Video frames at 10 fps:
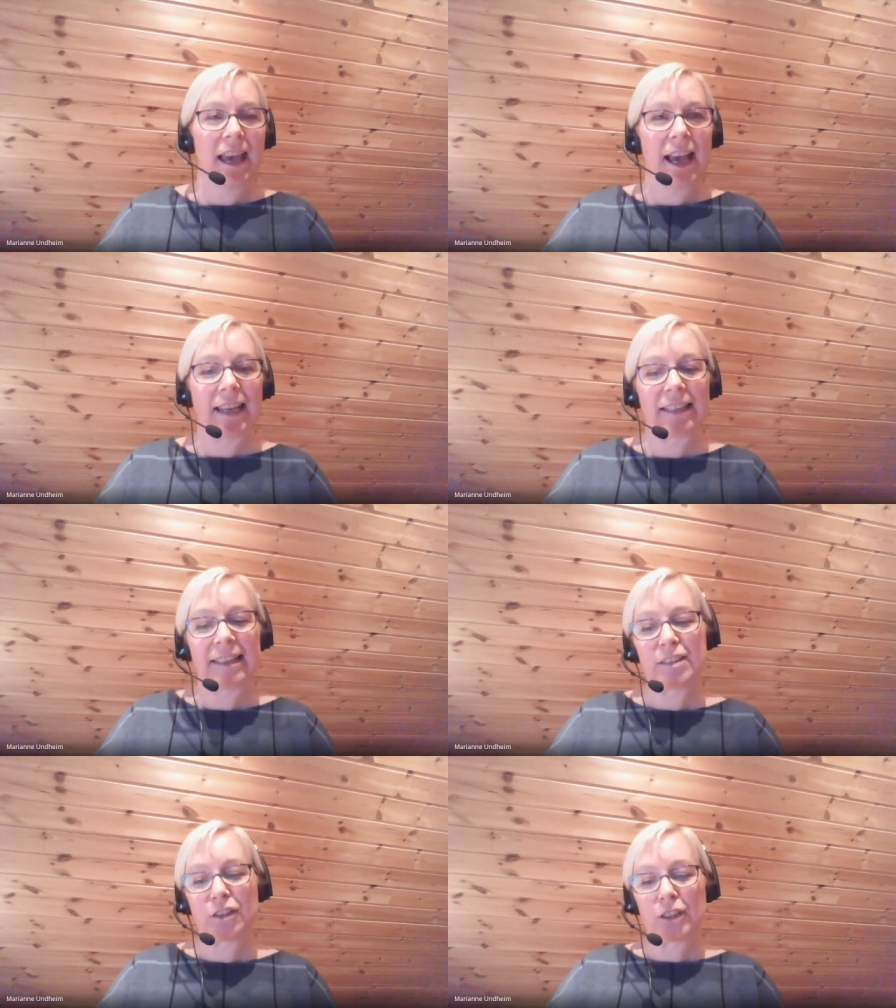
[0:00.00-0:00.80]
And
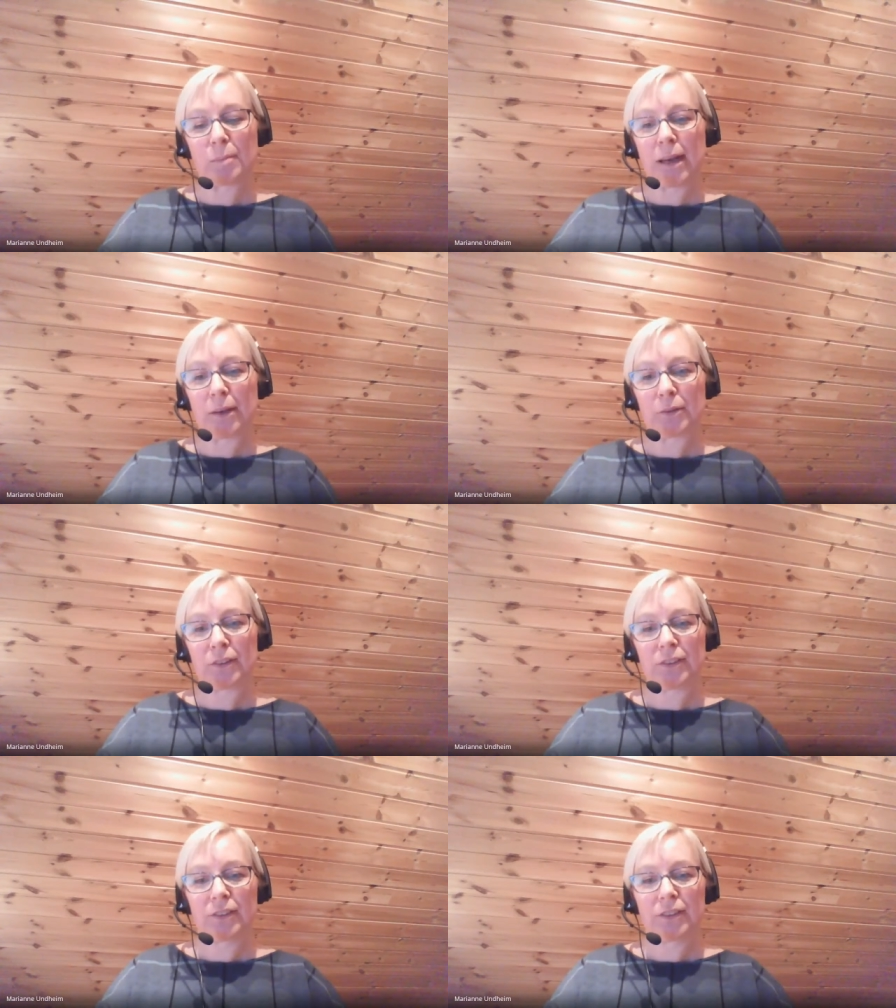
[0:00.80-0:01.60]
it's not
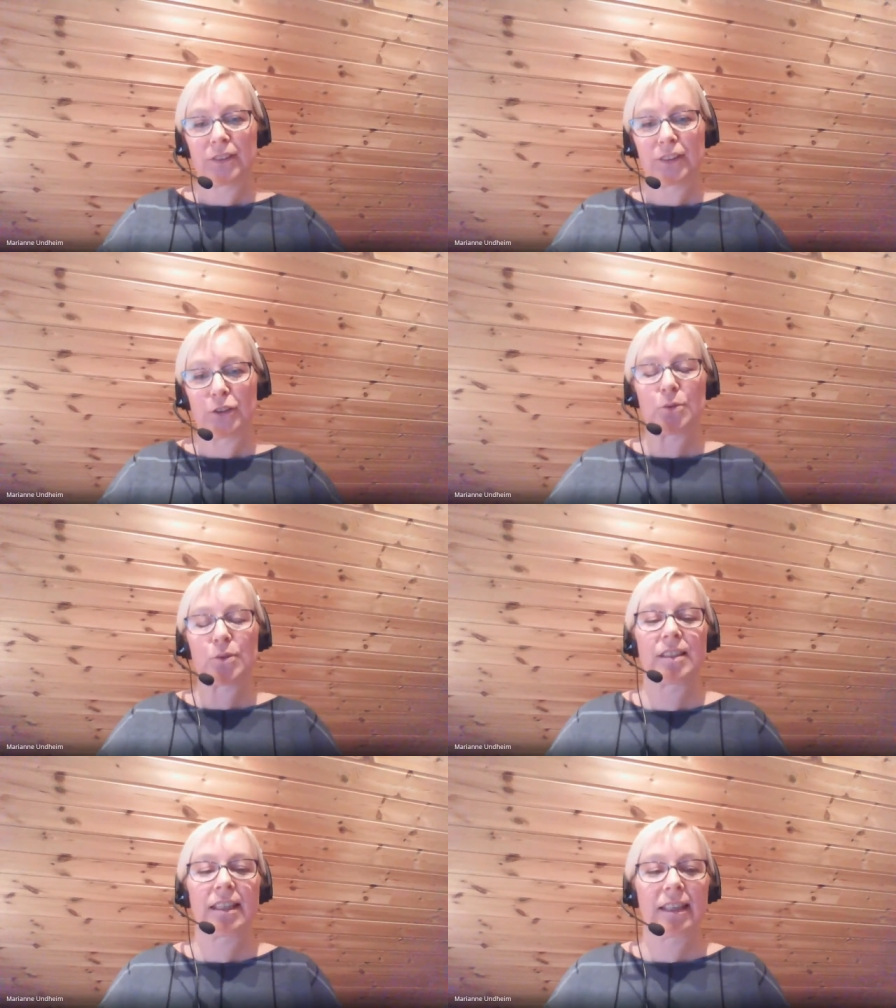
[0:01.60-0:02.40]
about
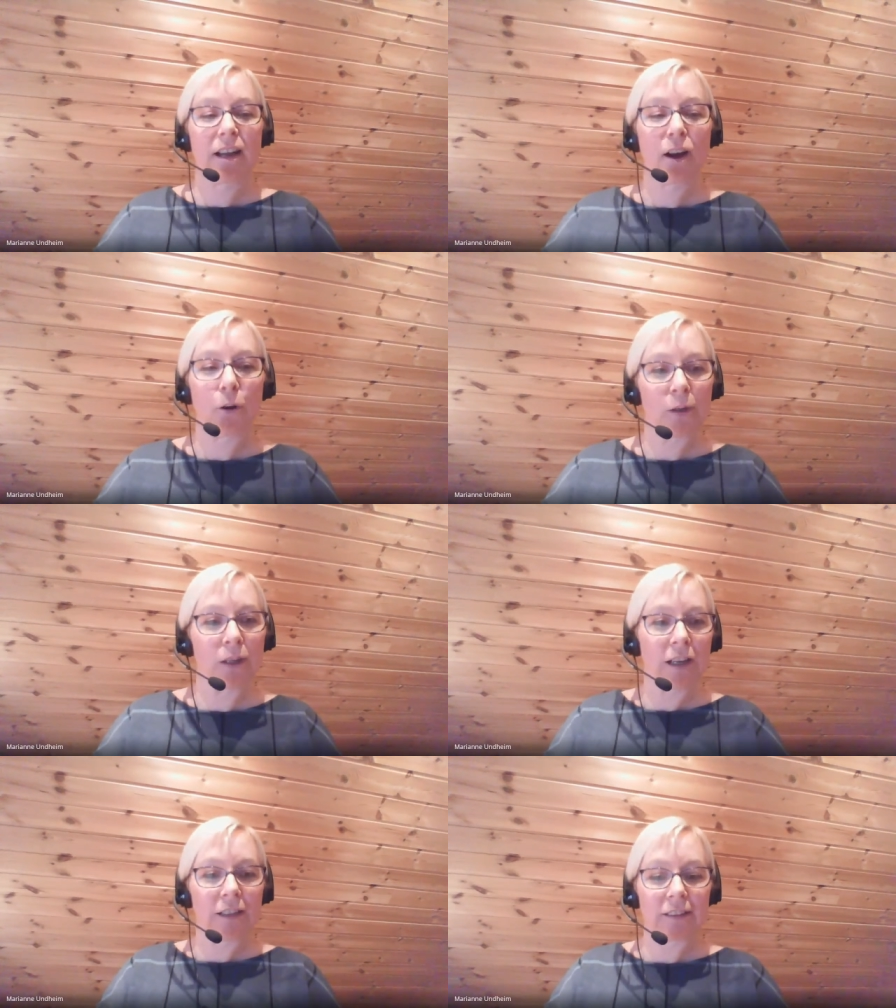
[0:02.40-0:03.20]
using it a whole
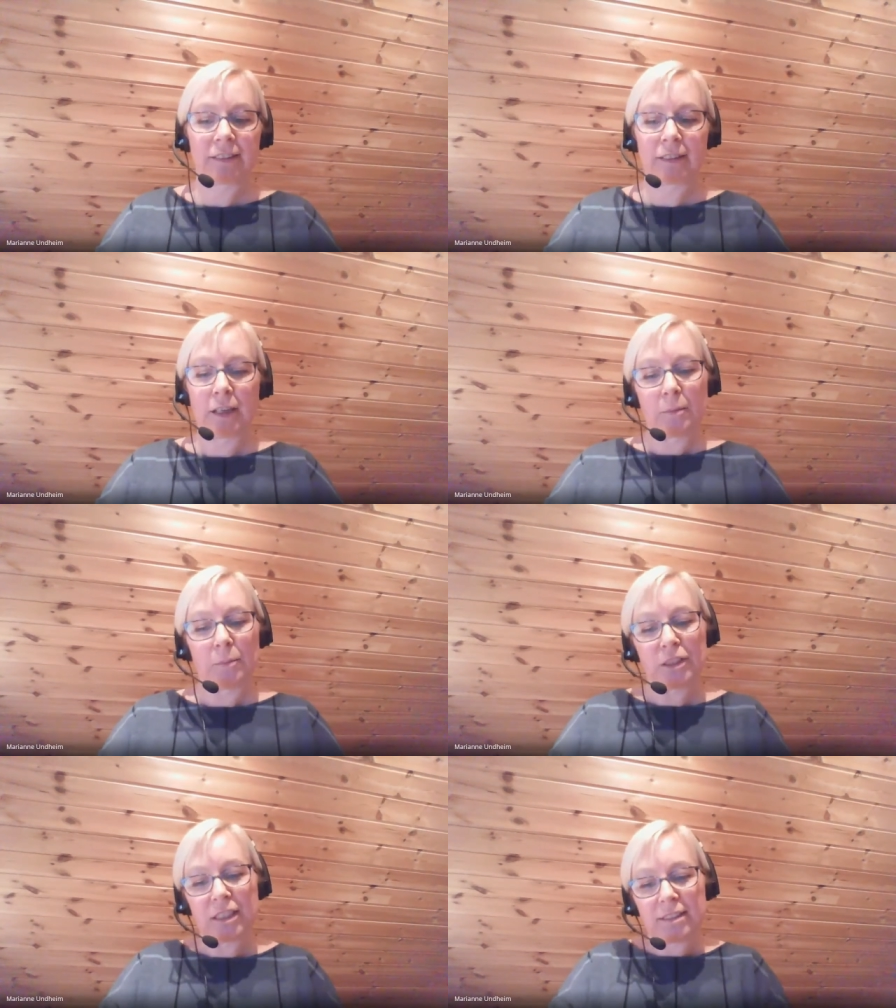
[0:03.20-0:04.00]
lot,
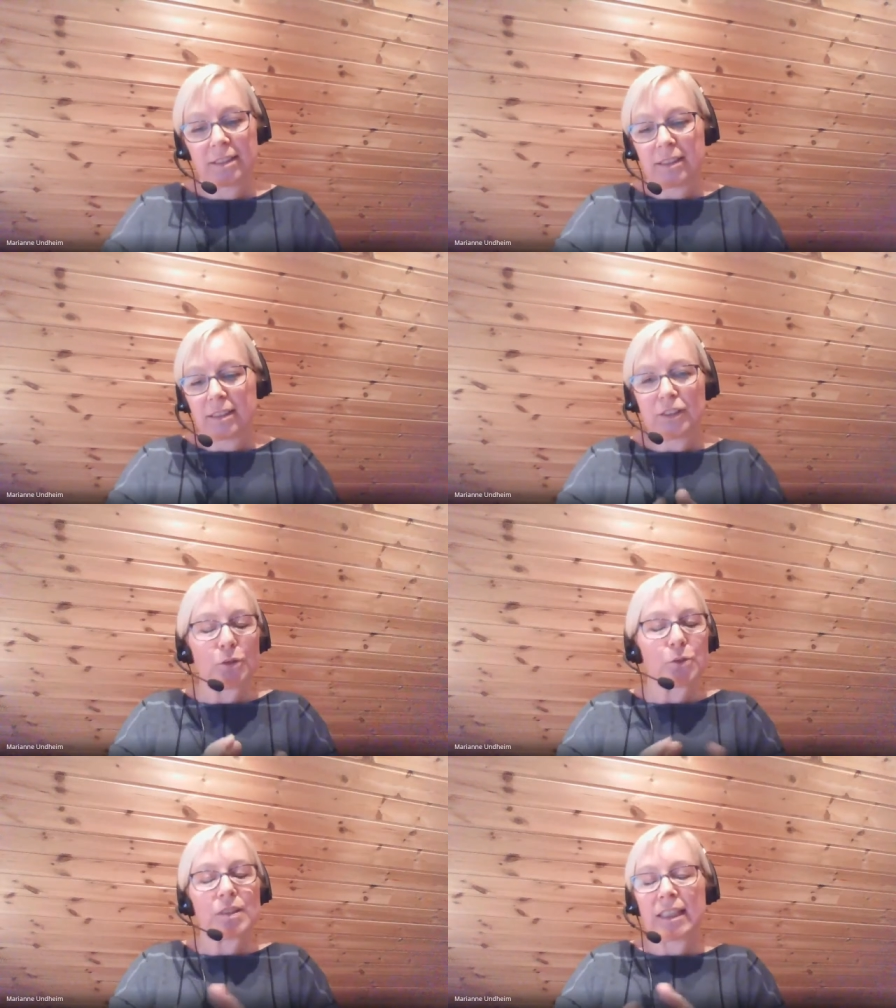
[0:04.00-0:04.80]
but just
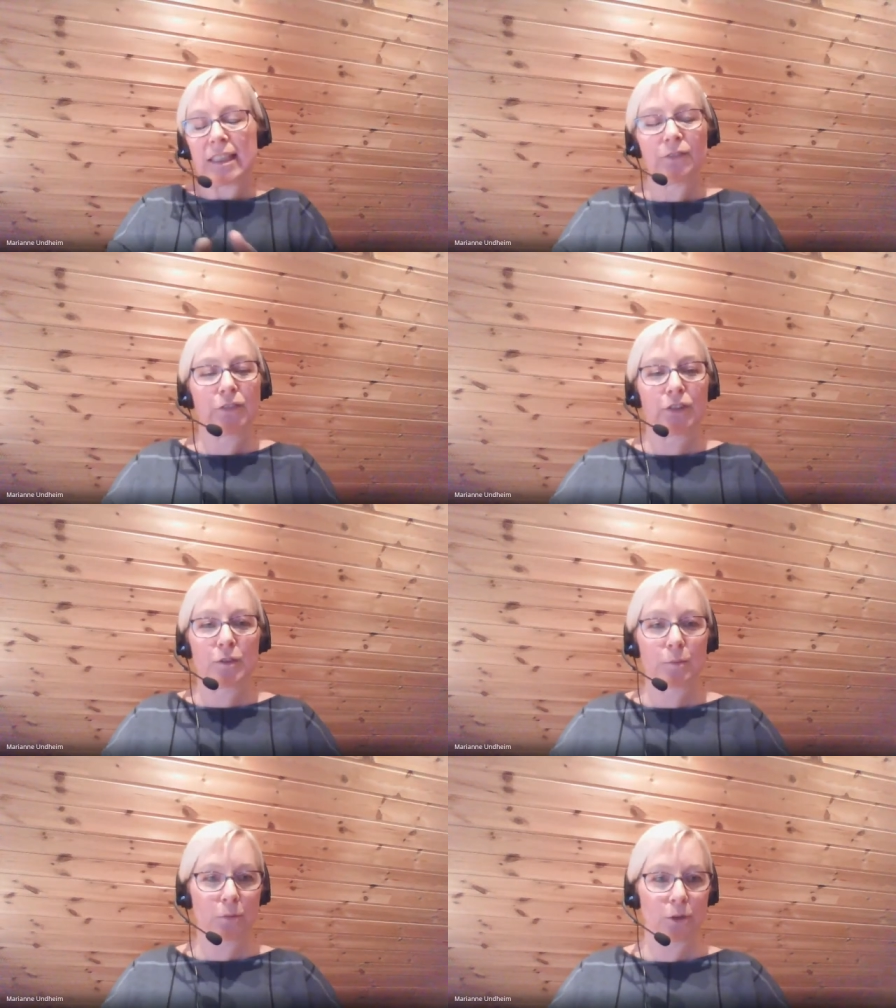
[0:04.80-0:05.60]
using it for
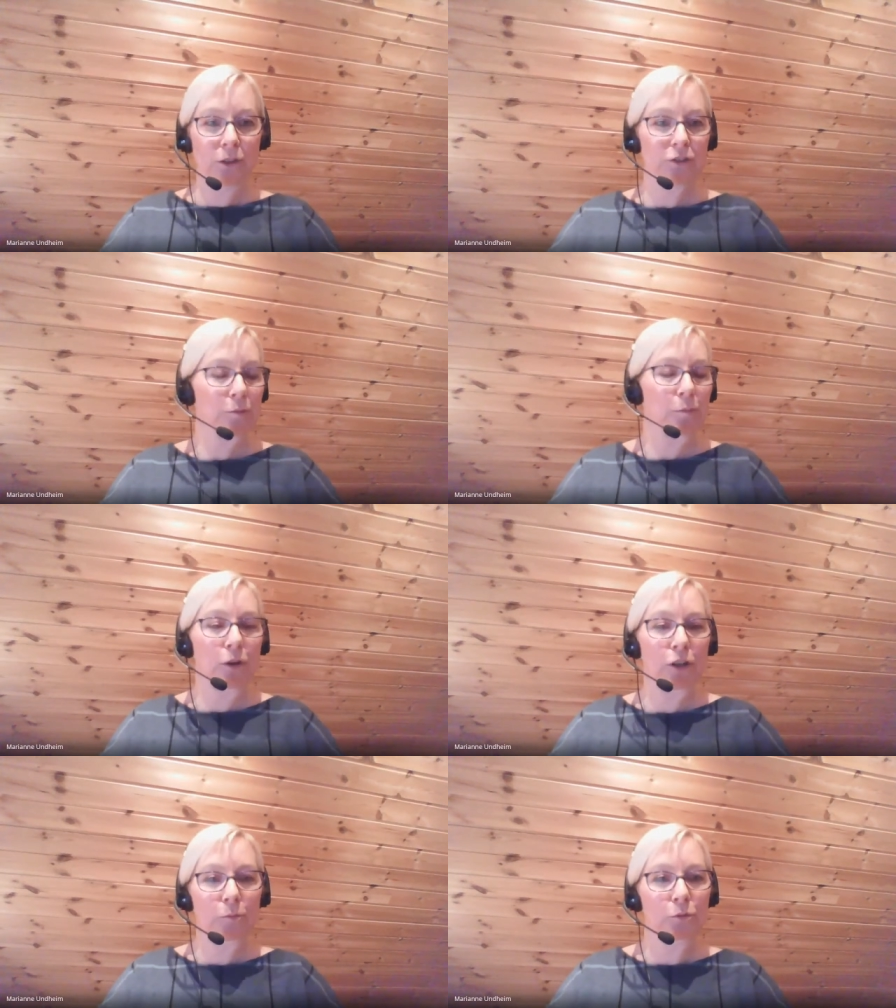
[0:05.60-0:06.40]
small,
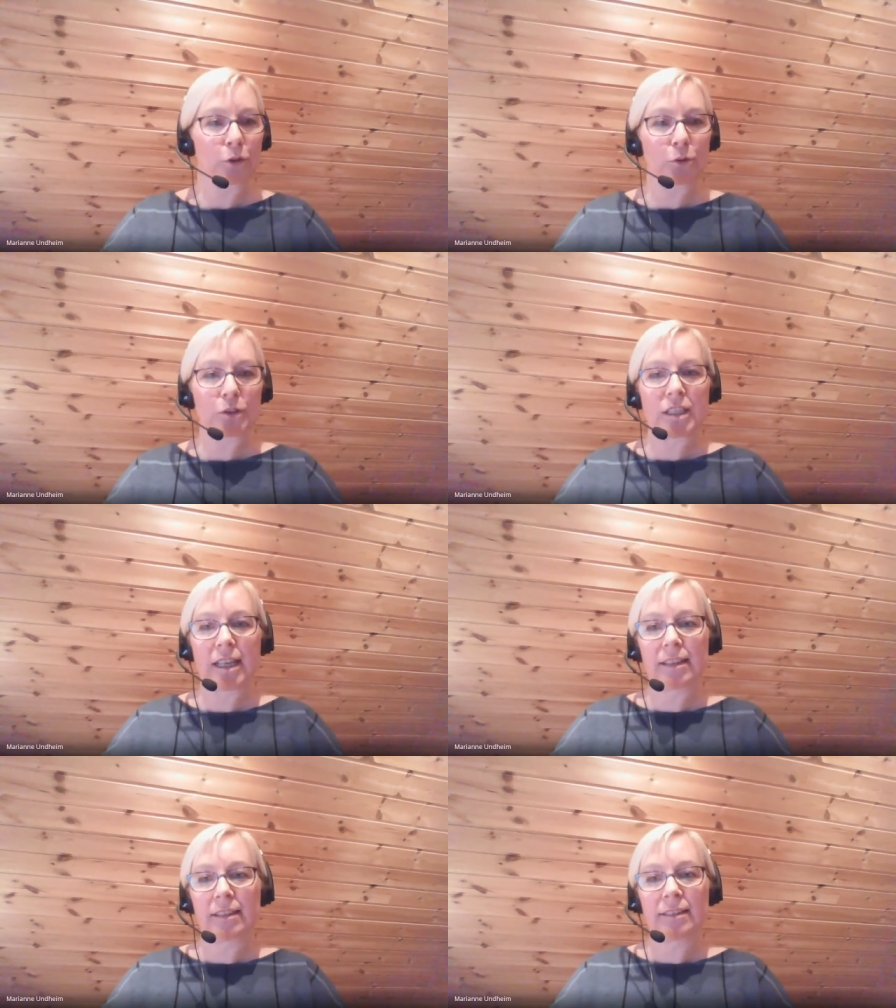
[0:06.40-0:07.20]
smaller
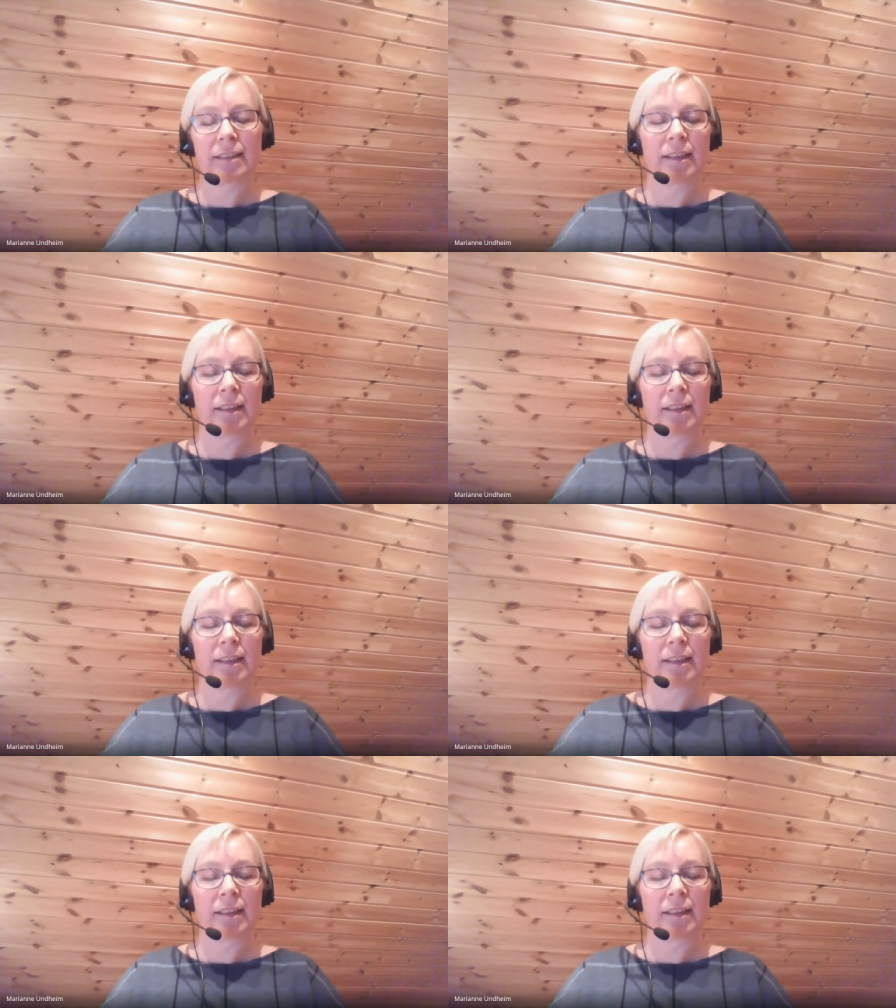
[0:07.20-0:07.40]
project.